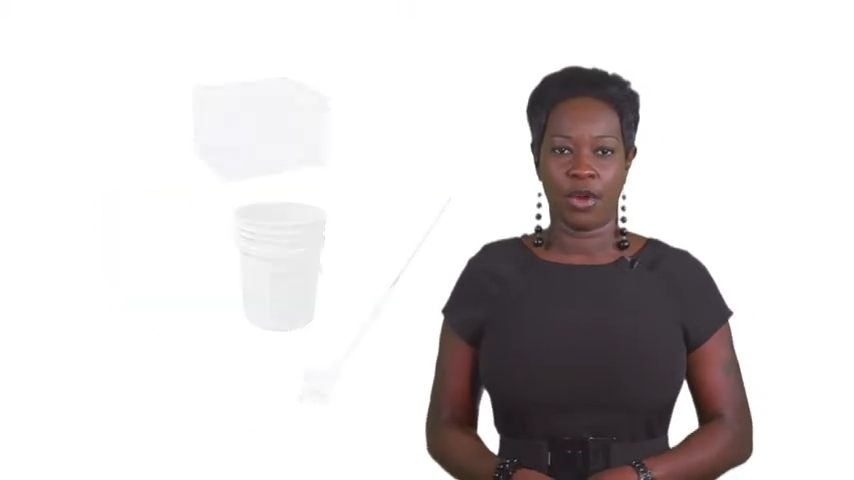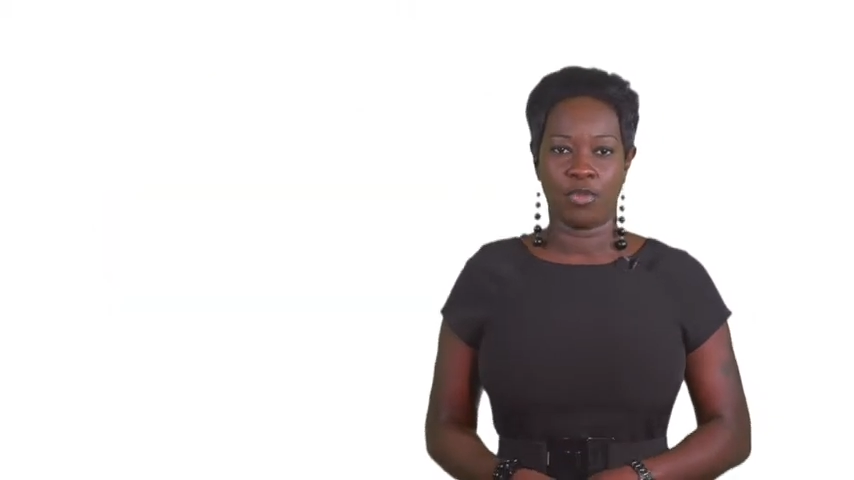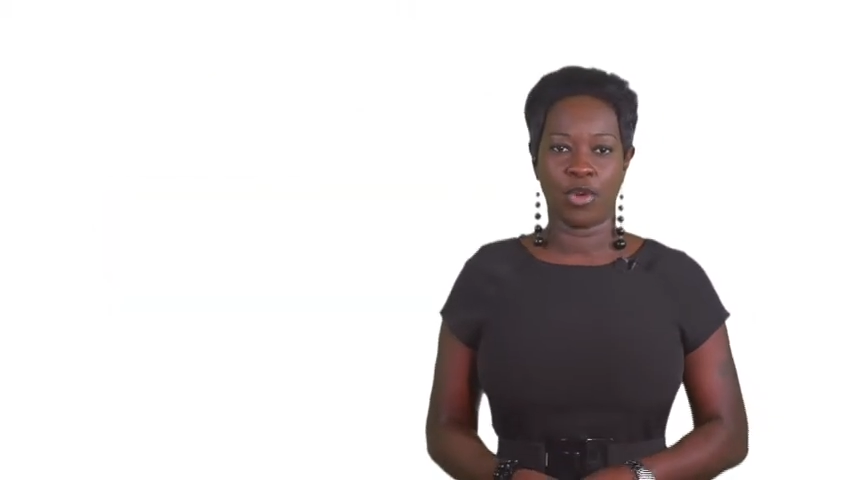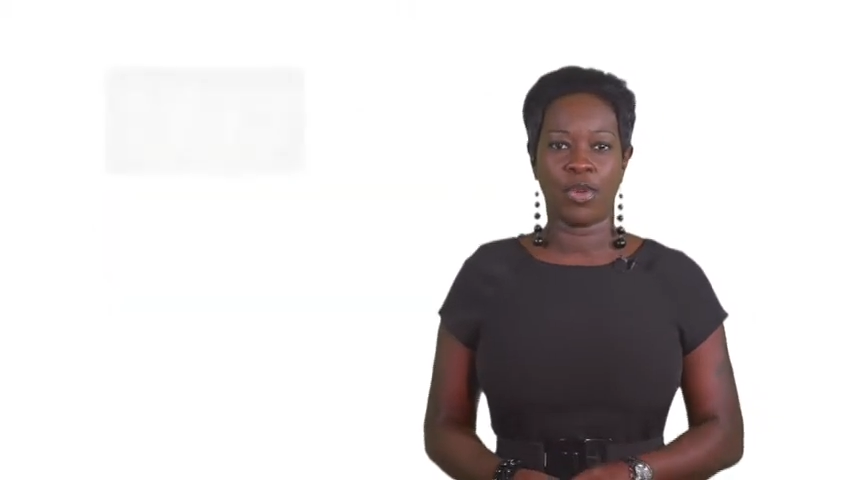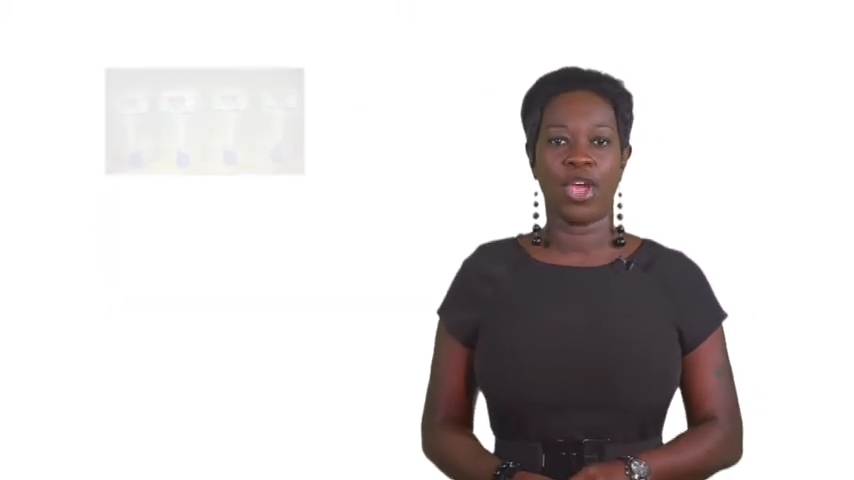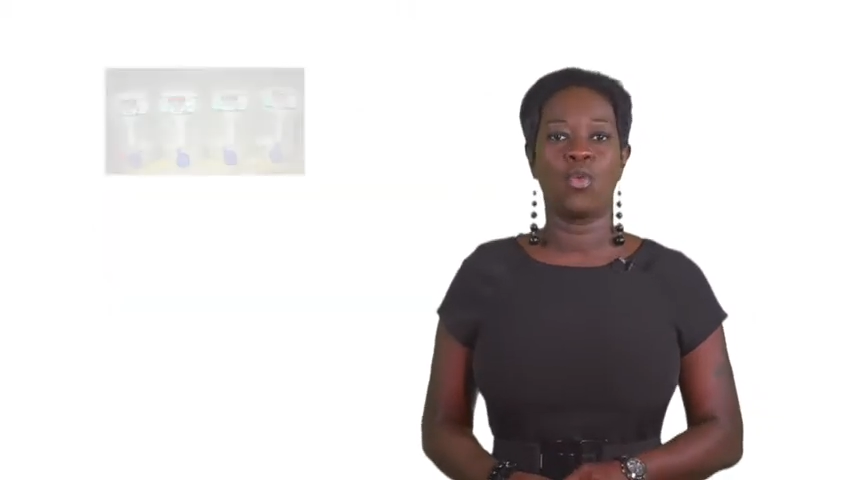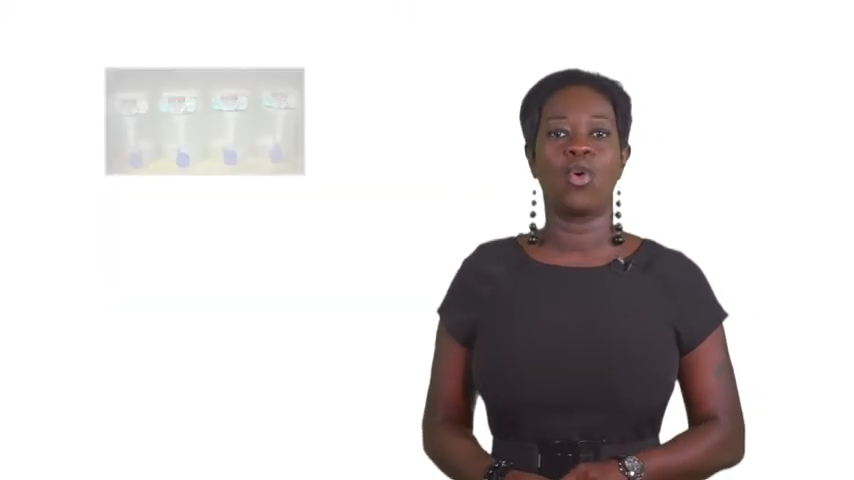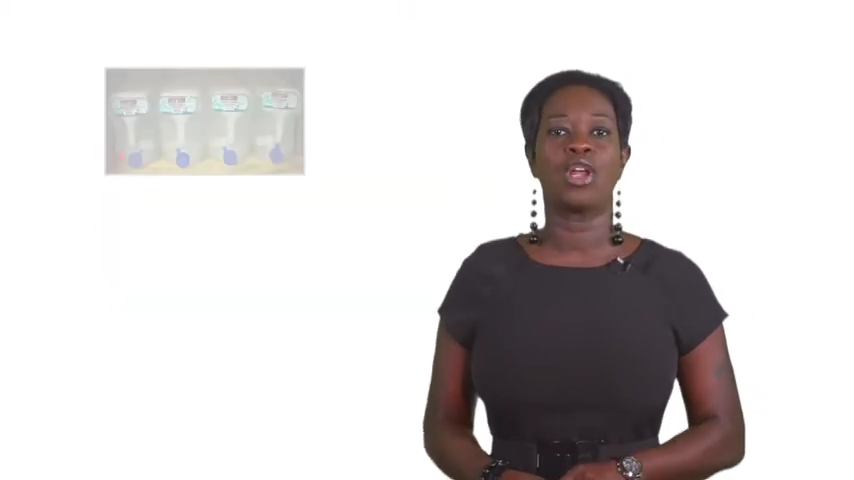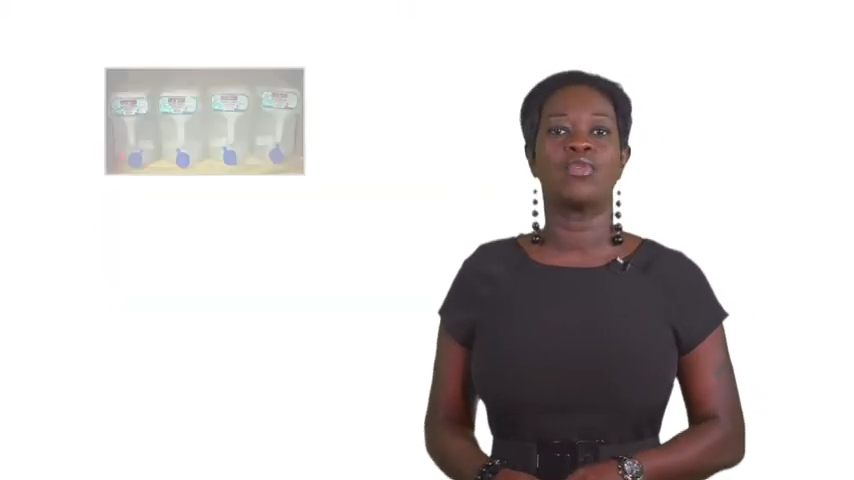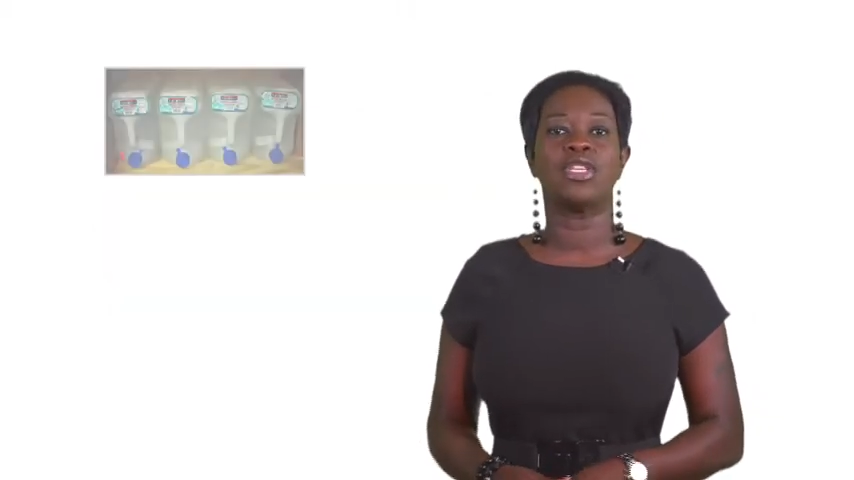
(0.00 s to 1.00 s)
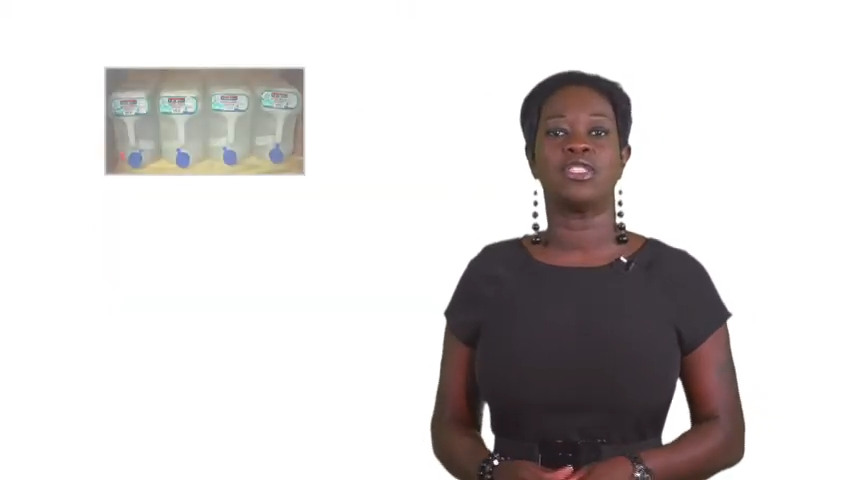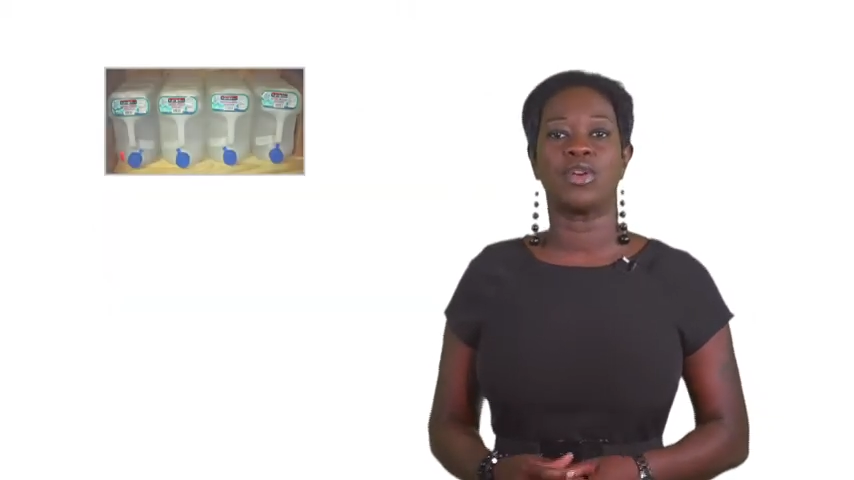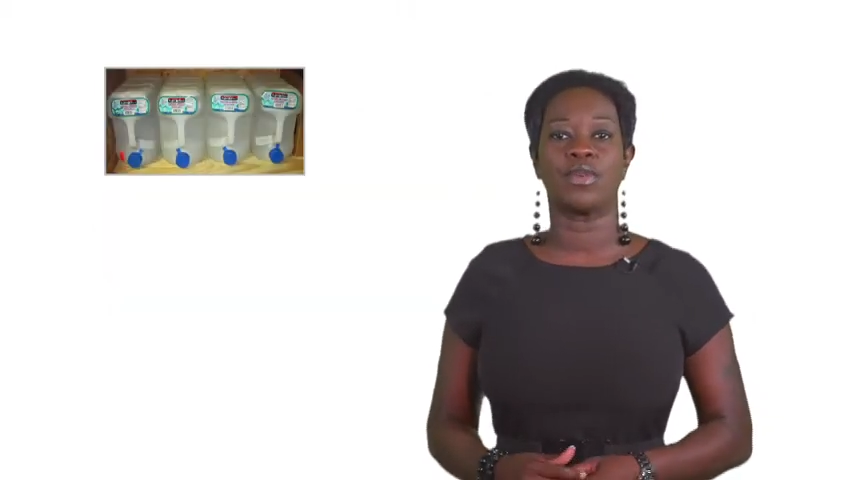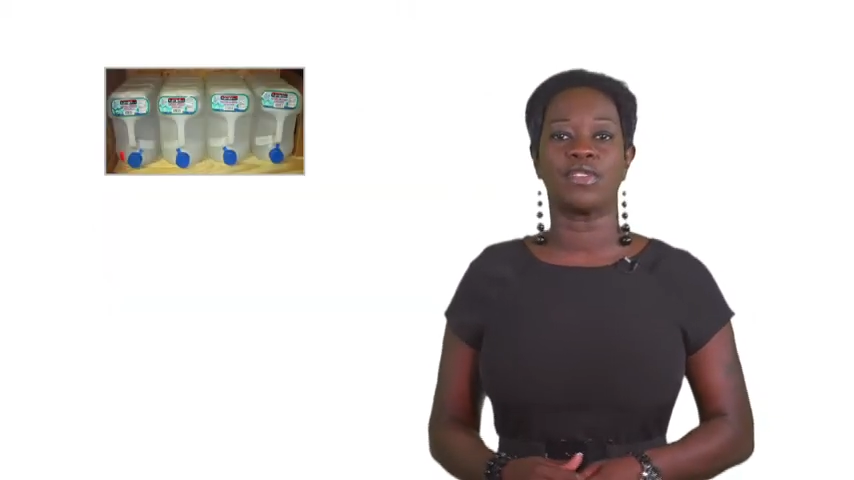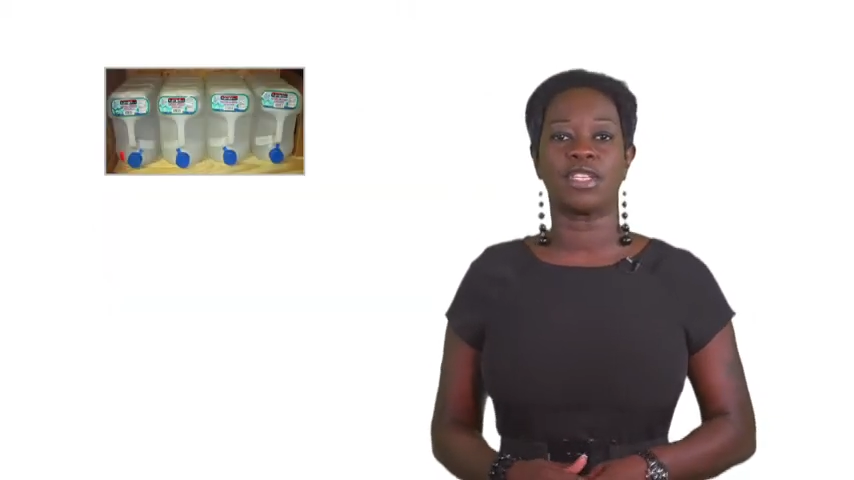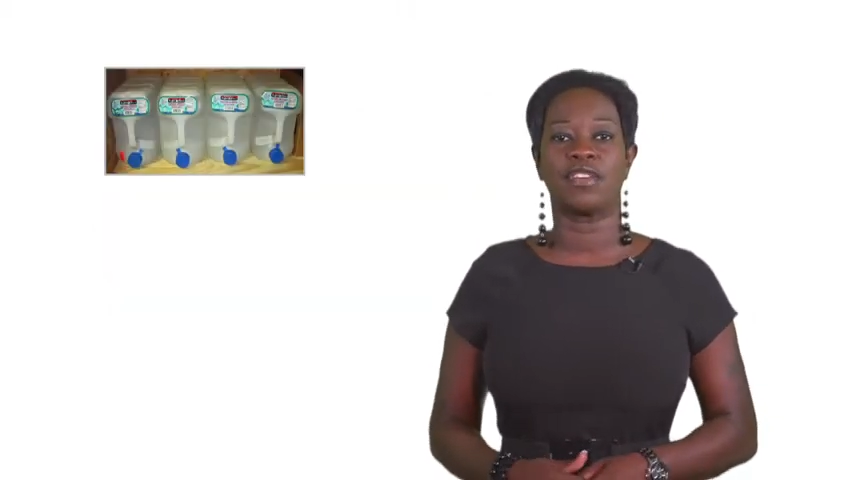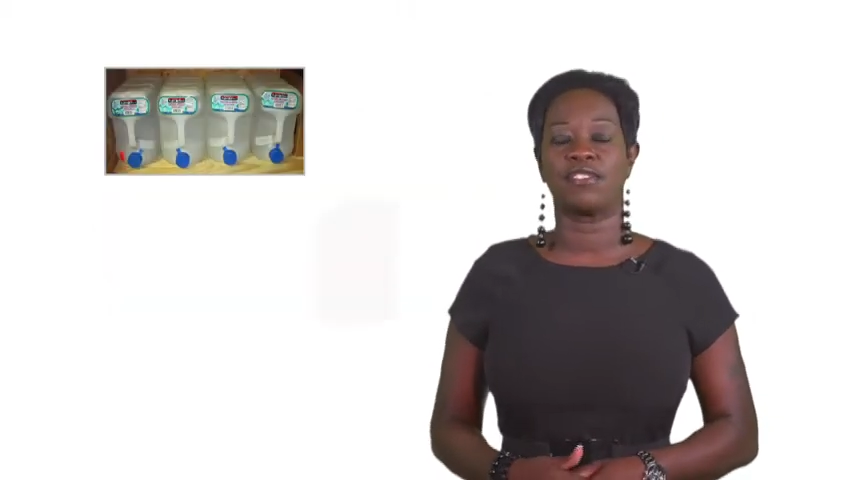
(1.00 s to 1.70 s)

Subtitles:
Prepare water reserves,